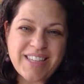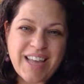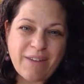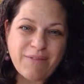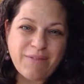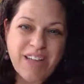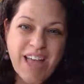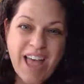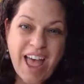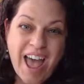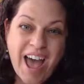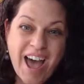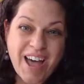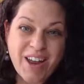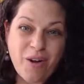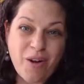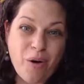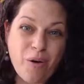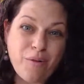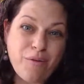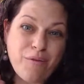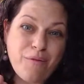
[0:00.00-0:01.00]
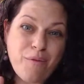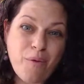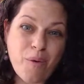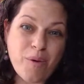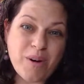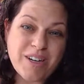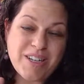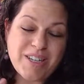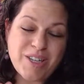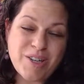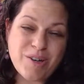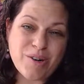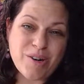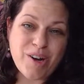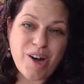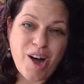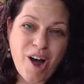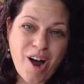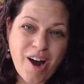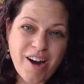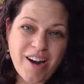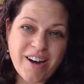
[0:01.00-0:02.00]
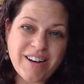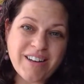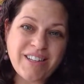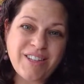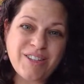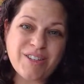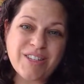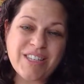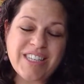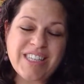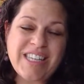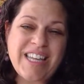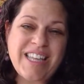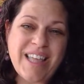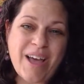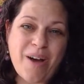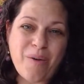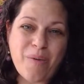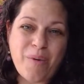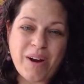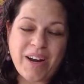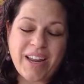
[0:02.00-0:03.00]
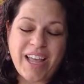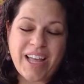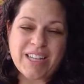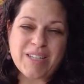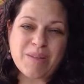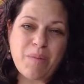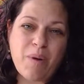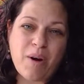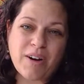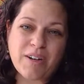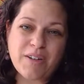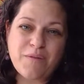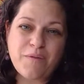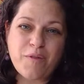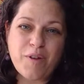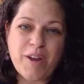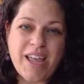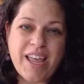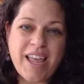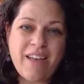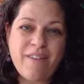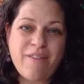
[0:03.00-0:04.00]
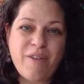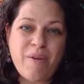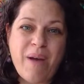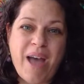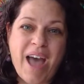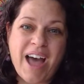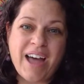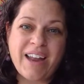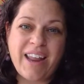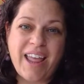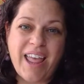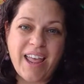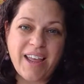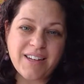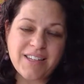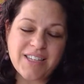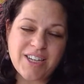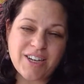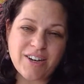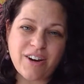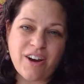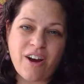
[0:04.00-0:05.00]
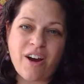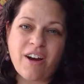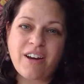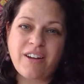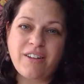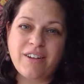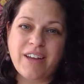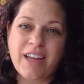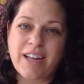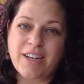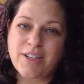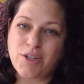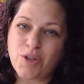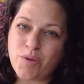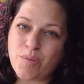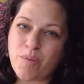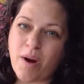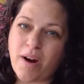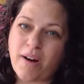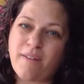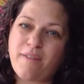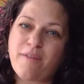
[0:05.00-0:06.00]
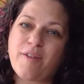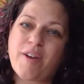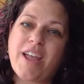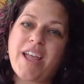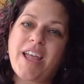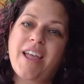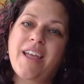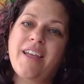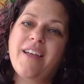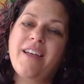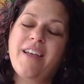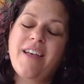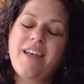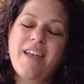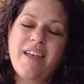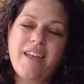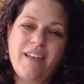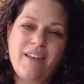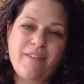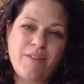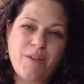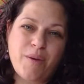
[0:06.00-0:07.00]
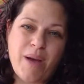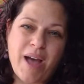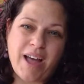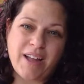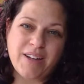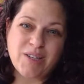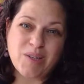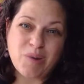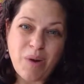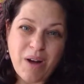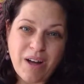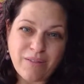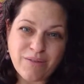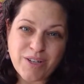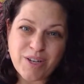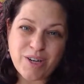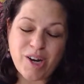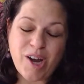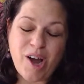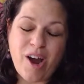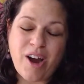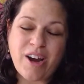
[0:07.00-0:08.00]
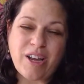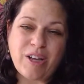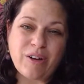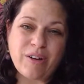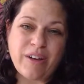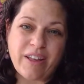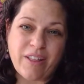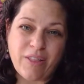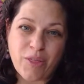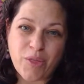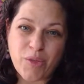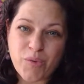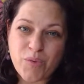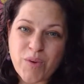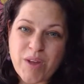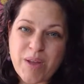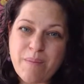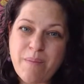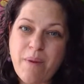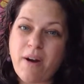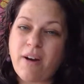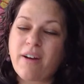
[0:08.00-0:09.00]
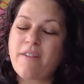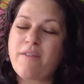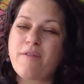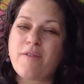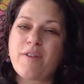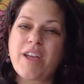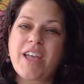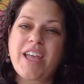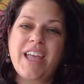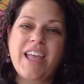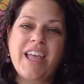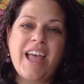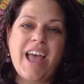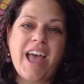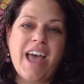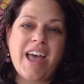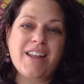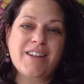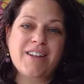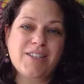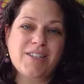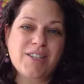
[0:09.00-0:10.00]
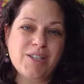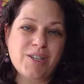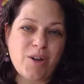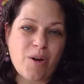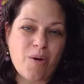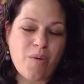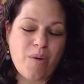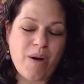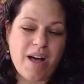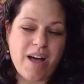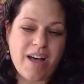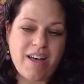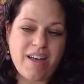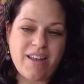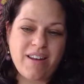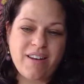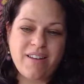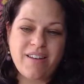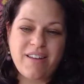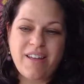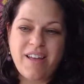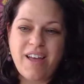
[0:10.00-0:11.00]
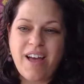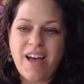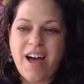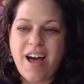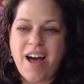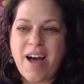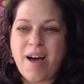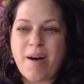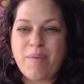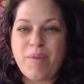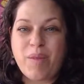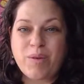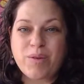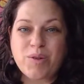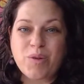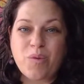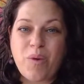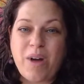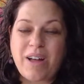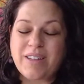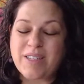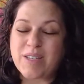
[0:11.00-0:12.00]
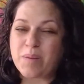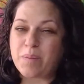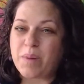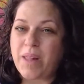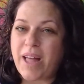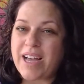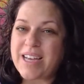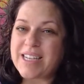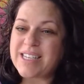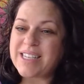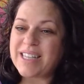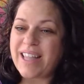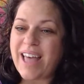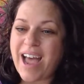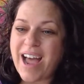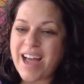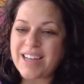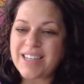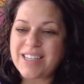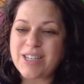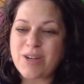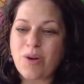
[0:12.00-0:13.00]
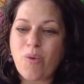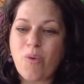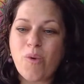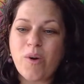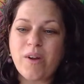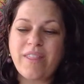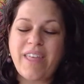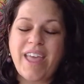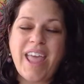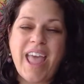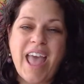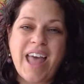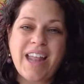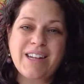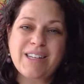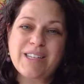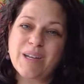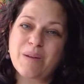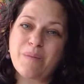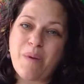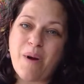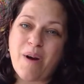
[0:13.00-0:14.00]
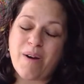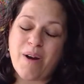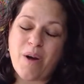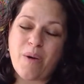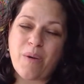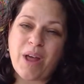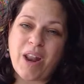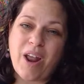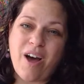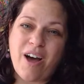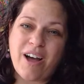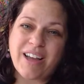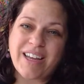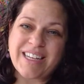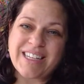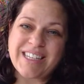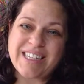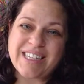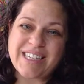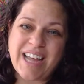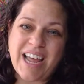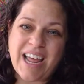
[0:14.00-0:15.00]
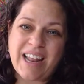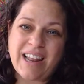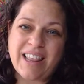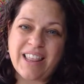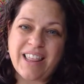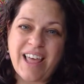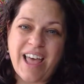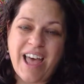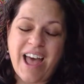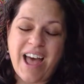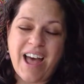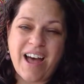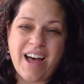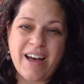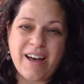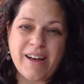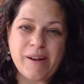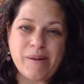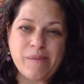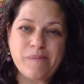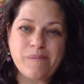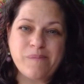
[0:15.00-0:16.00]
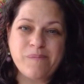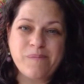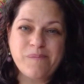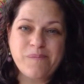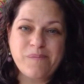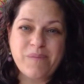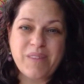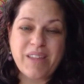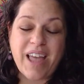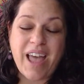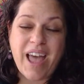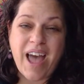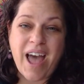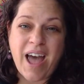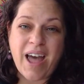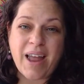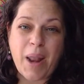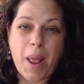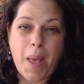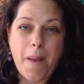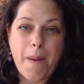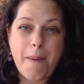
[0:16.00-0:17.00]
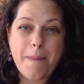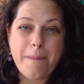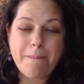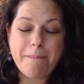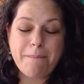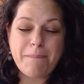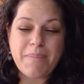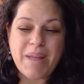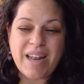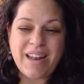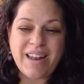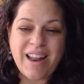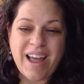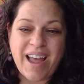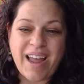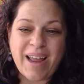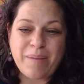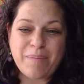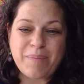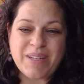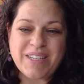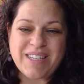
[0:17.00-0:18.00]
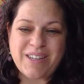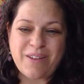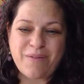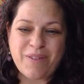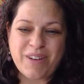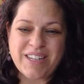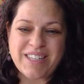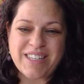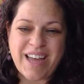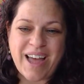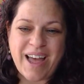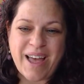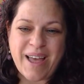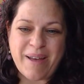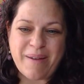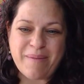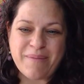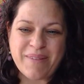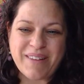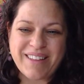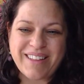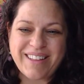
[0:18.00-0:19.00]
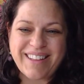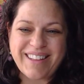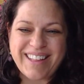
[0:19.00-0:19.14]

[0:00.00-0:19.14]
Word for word: Have to add all four to your cart, and you'll see that one gets marked free. If you add eight to your cart, you'll get two marked free. If you add 12 to your cart, you'll get three mark free and so on. Um, those are while supplies last or they end tomorrow at August 10th um, at midnight Pacific time.